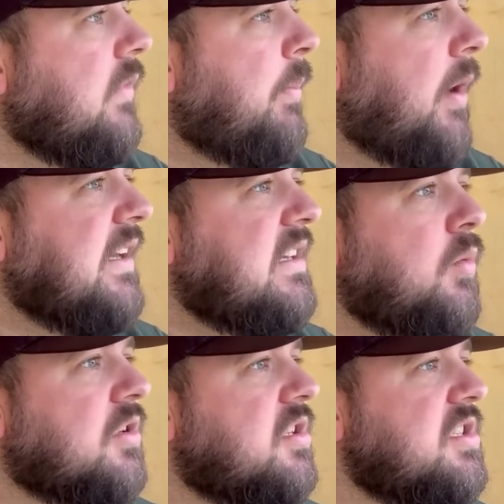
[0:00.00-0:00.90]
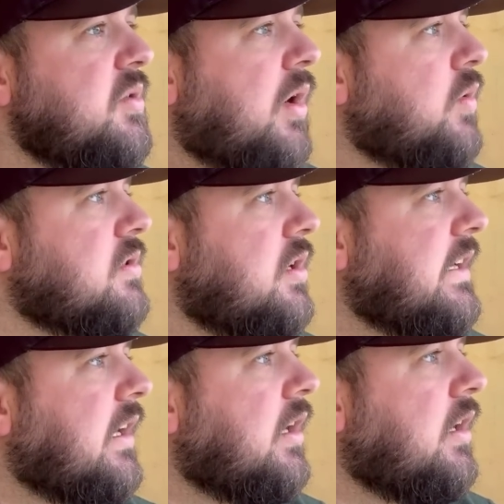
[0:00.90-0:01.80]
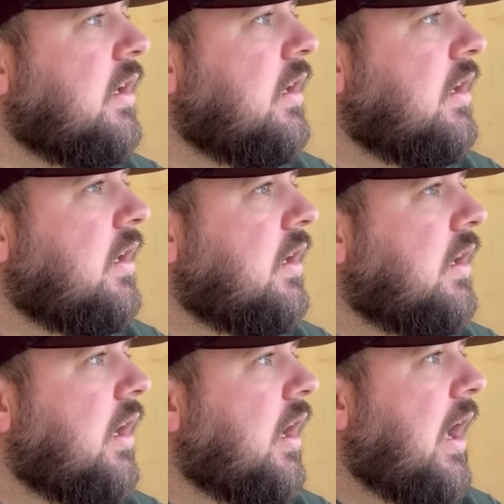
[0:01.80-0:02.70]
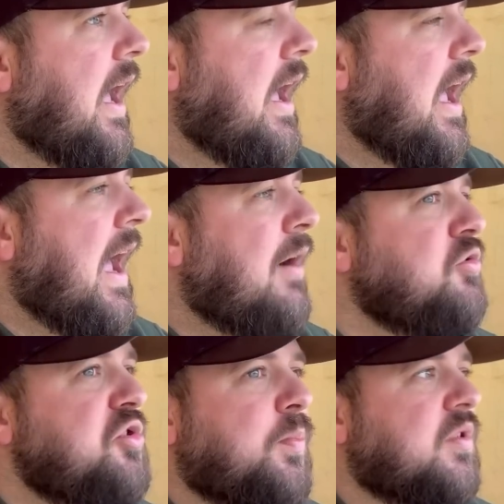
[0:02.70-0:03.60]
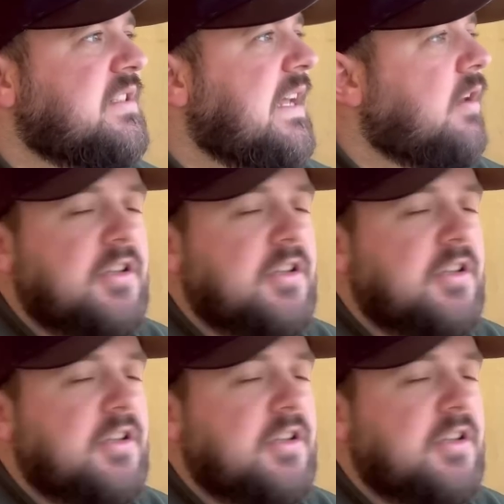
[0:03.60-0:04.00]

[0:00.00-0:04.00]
But I didn't know what to do. I was like, how do you present?